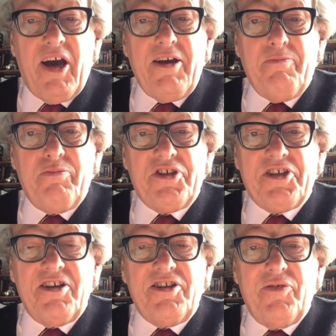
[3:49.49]

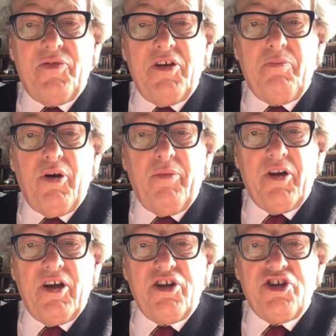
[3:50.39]
8% of the
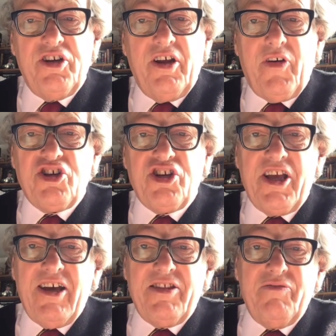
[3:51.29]
population have actually
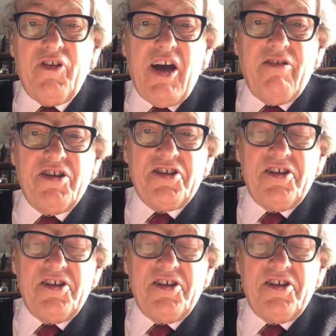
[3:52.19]
had the virus,